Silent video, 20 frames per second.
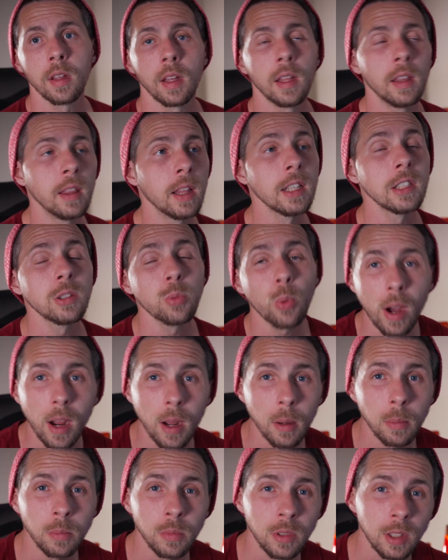And that's
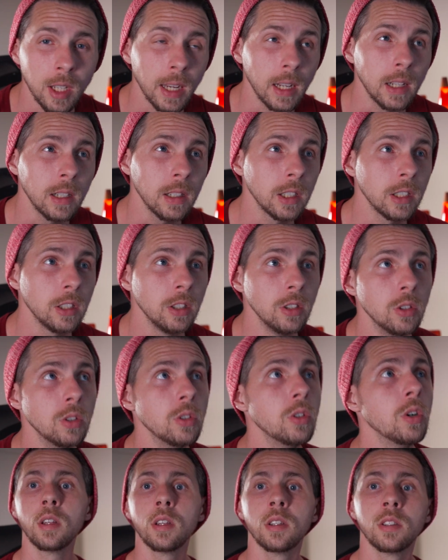why I'm telling
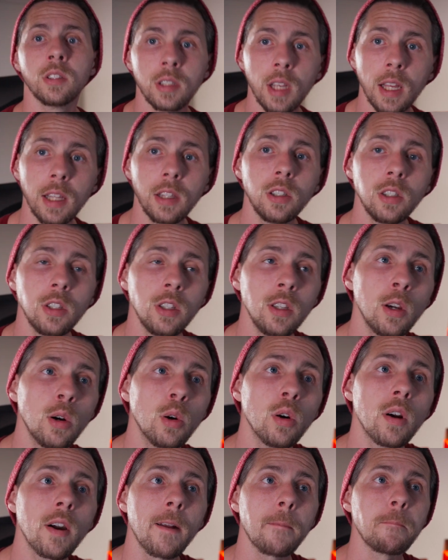you, set
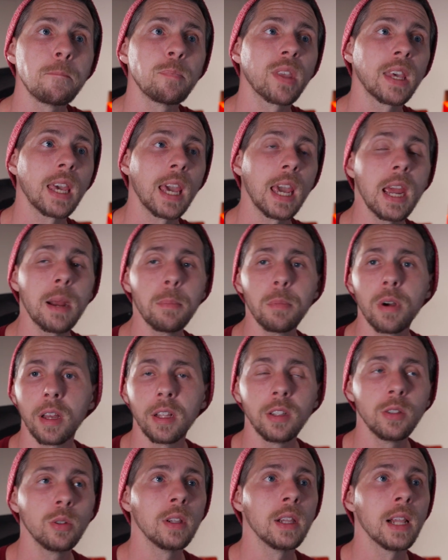your camera
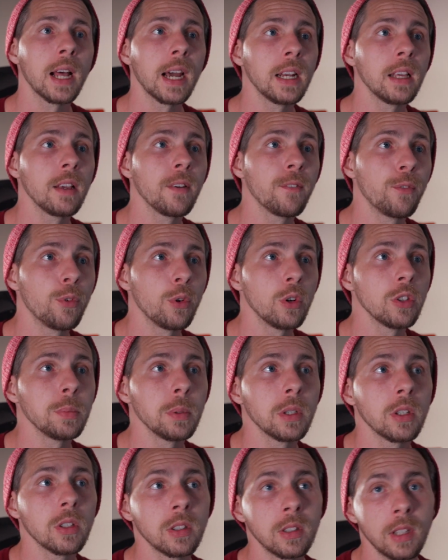and your lighting first
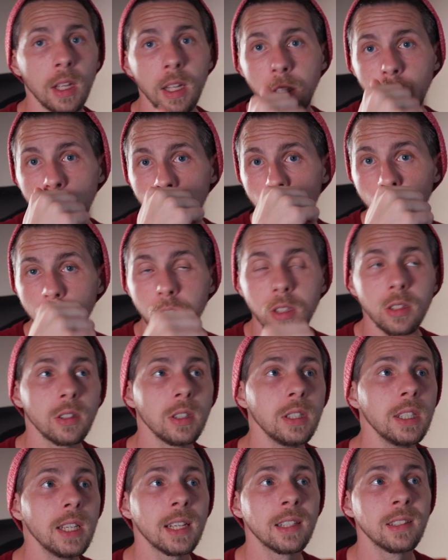because then you're gonna
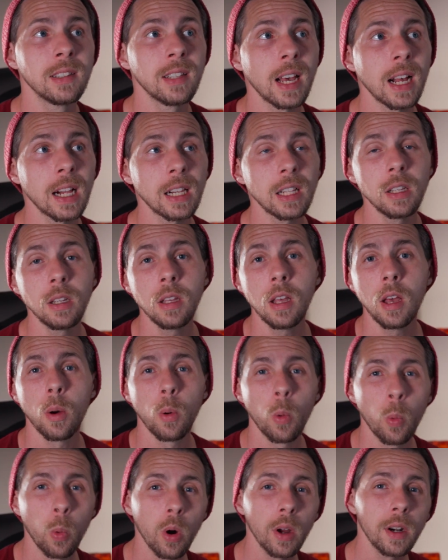see exactly
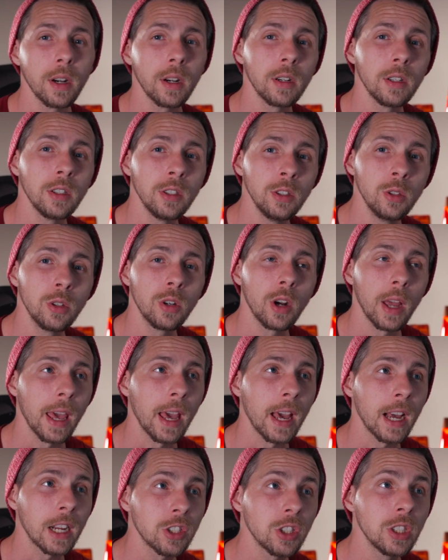what you're
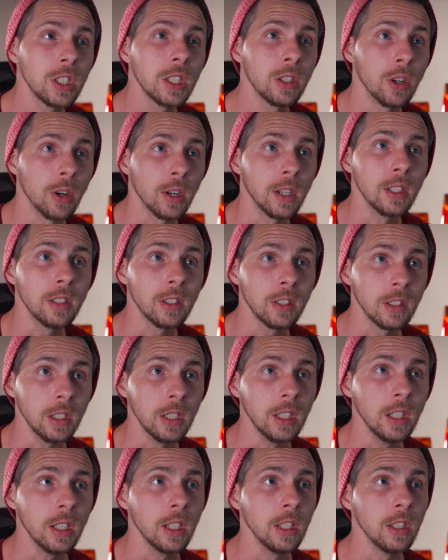actually gonna
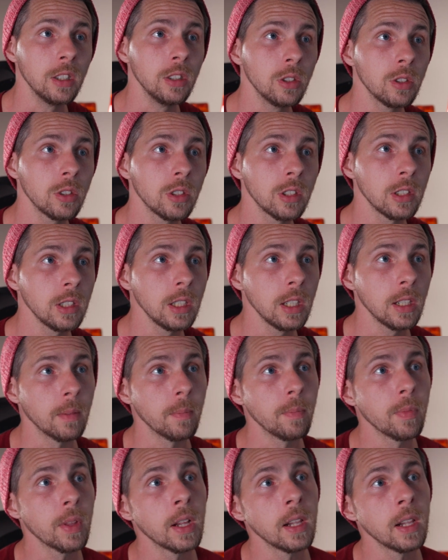see in your scene.